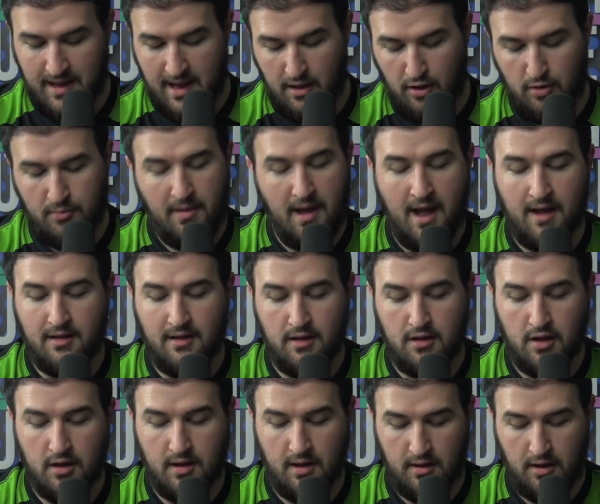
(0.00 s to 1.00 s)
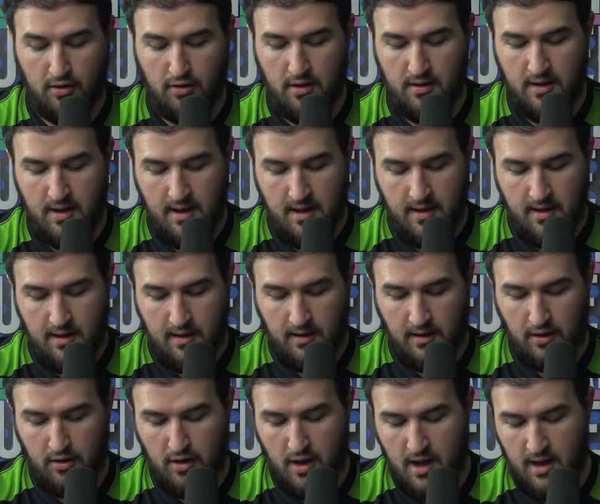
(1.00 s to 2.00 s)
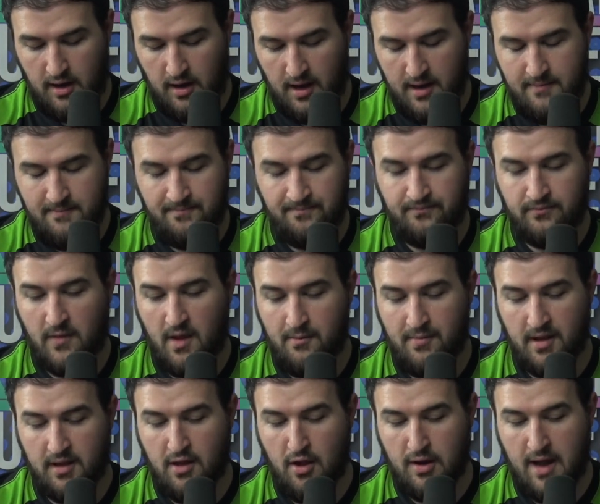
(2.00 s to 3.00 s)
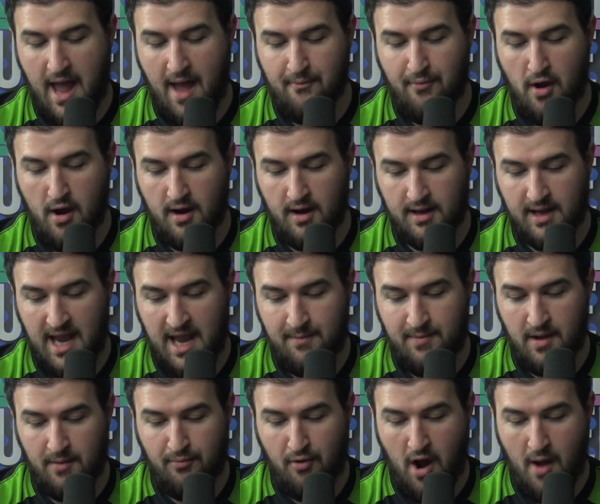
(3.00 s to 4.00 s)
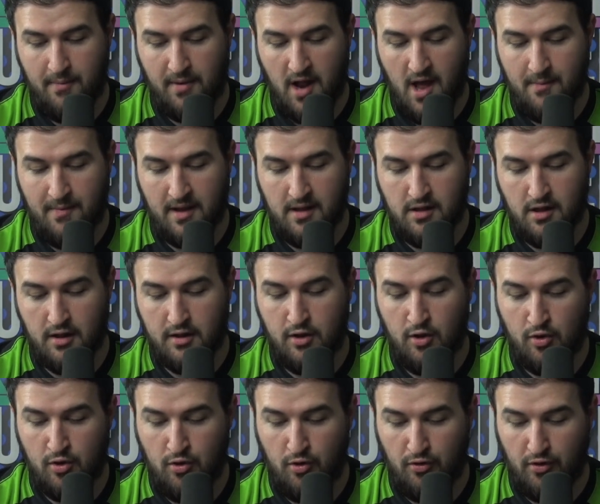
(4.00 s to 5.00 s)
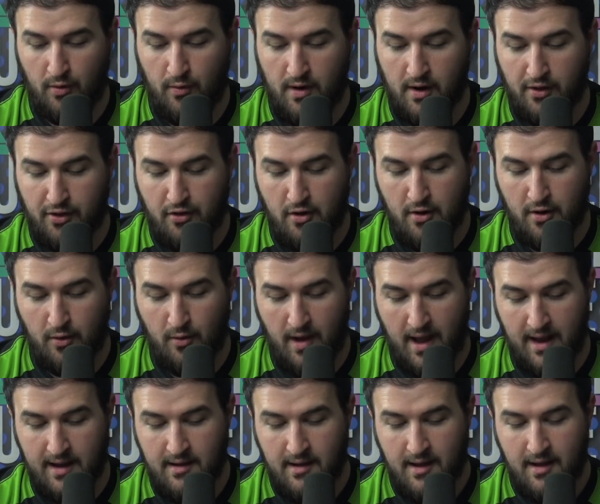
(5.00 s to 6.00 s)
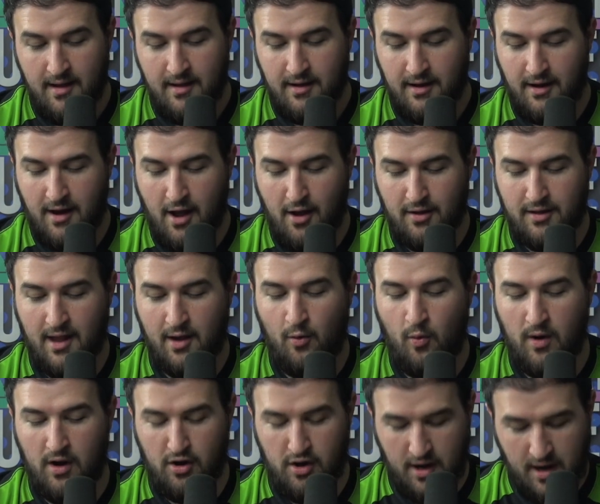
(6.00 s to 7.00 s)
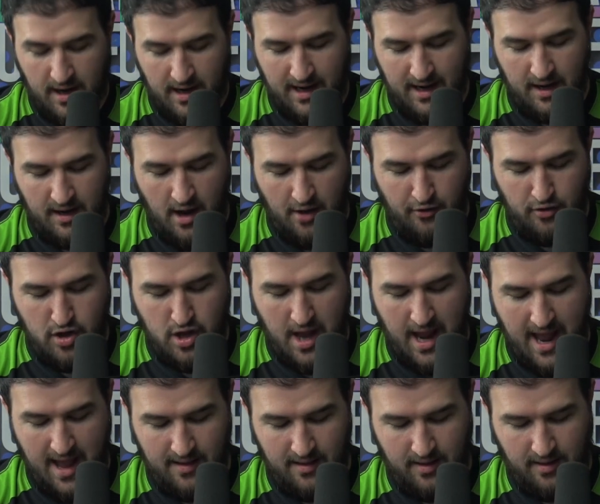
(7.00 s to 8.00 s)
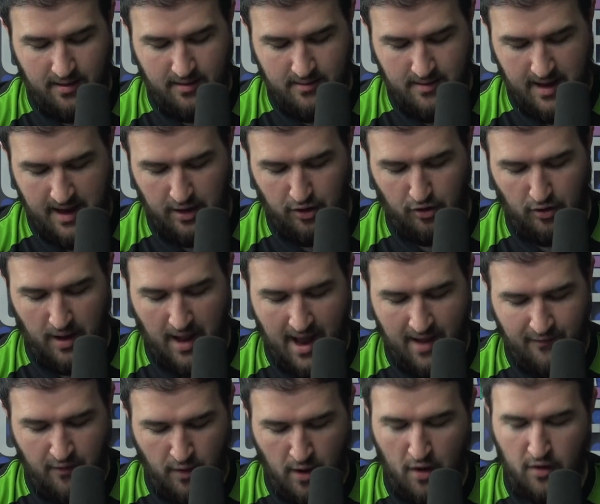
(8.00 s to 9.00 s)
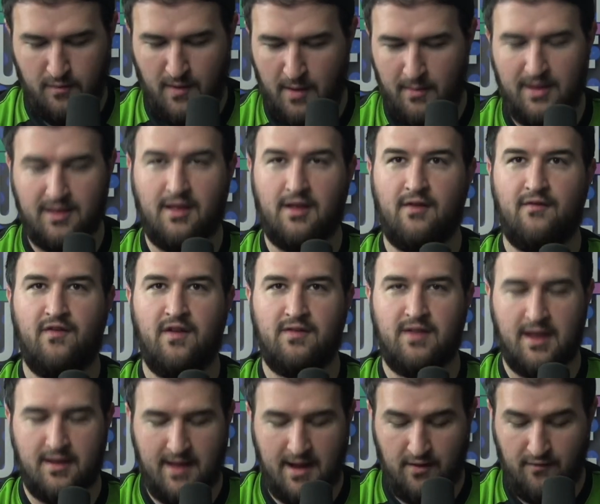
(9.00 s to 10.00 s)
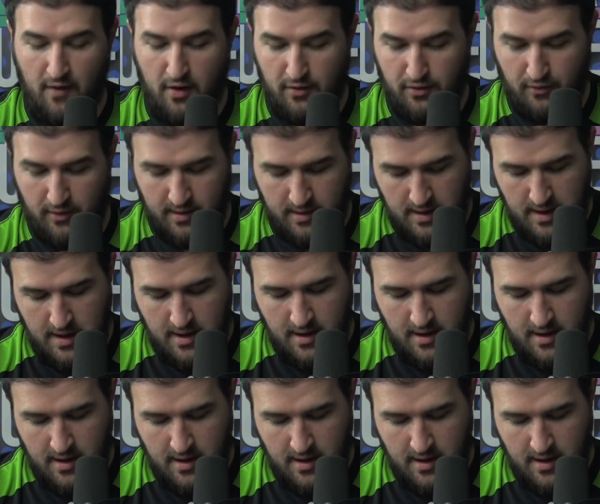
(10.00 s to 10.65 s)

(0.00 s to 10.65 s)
that little box is just a little ugly. but it's okay. I'm probably going to keep it, prop it up. It's just too cool to want to throw it away. You know, it's like, when are you going to get another chance in your life? Who knows, maybe in the 50th anniversary